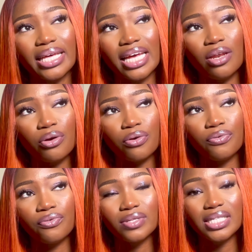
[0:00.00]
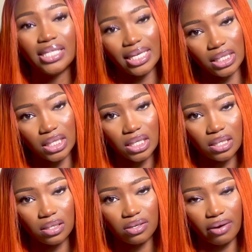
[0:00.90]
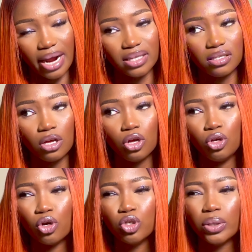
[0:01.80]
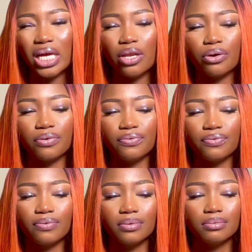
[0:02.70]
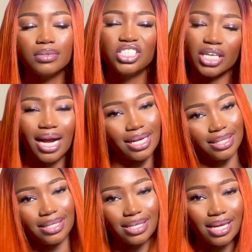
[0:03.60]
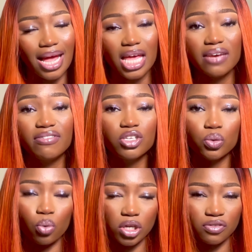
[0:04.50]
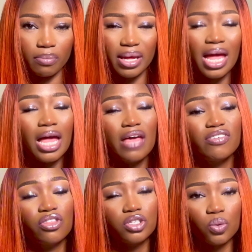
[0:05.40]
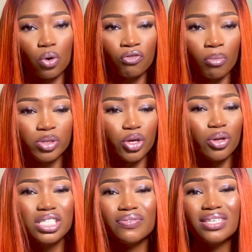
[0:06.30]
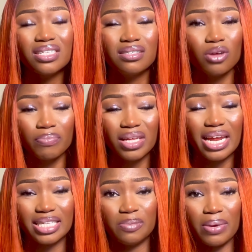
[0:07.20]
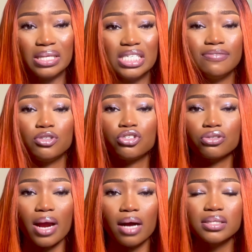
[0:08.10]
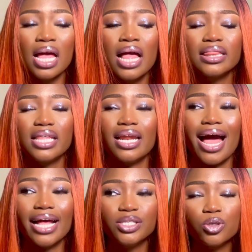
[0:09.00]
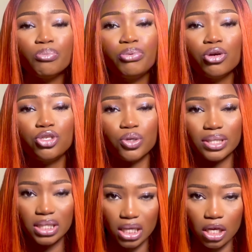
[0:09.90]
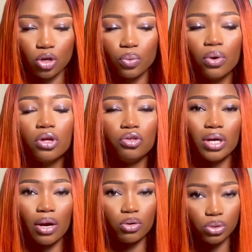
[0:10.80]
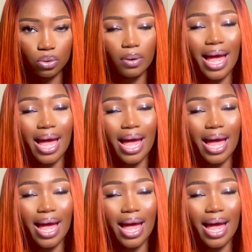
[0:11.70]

a lot of testing, right? You're doing a lot of check and see if this works for me, if it doesn't work for me. So you don't even need something expensive to try out. Then as you build your skill, you can also